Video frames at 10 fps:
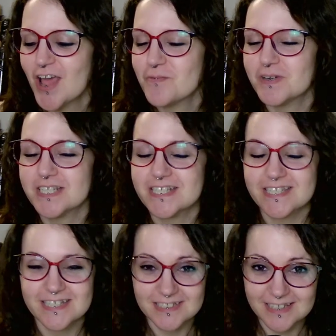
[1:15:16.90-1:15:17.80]
But it's
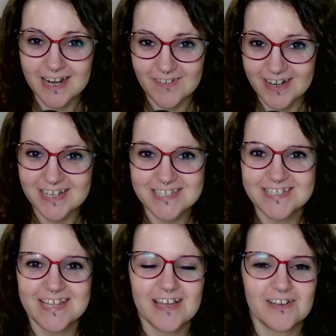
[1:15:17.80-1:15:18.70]
just hilarious
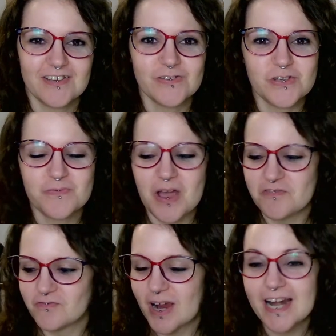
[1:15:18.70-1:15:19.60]
that YouTube,
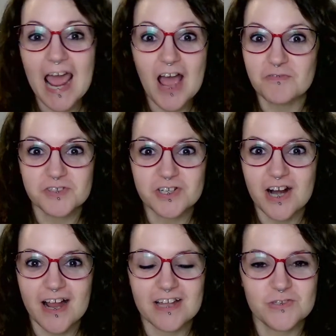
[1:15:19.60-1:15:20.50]
right after
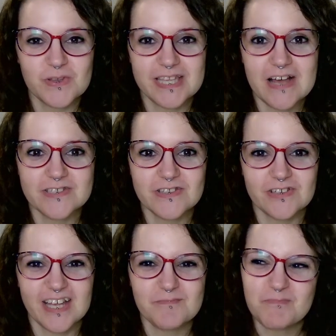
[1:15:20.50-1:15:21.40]
I got to 1,000, they're
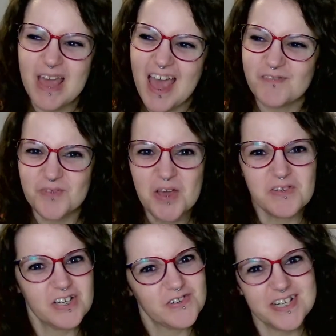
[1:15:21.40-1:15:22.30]
like,
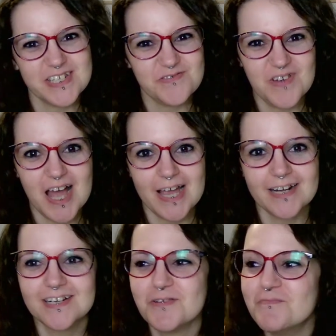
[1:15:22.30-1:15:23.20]
500 is
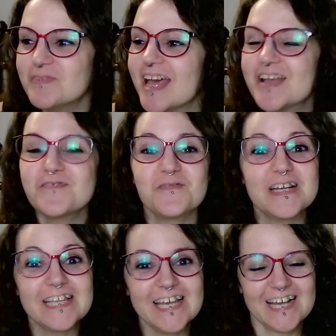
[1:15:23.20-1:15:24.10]
fine. I'm like,
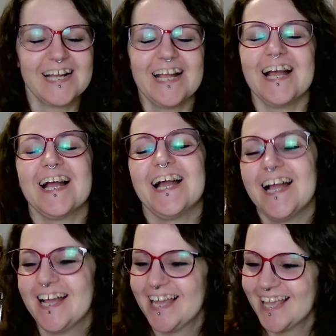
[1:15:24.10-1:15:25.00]
really?
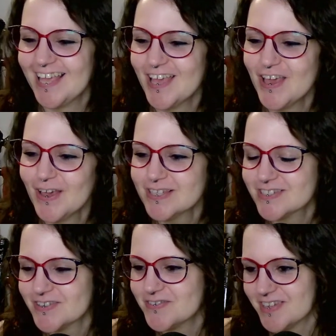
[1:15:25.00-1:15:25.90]

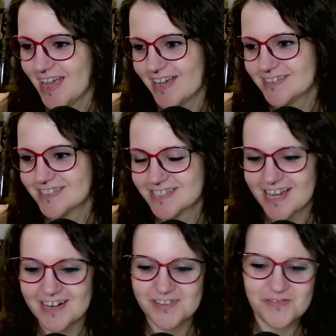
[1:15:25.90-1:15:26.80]
So yeah, just
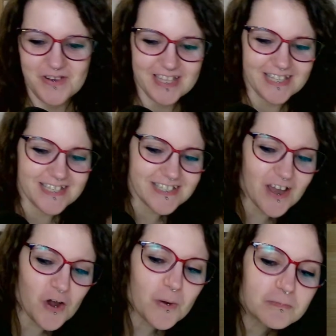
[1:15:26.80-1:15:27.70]
kind of the way things
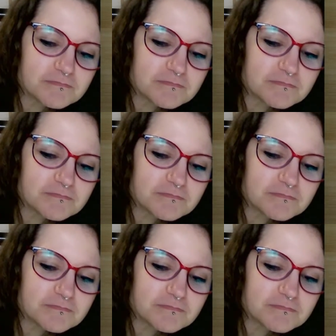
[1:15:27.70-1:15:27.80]
go.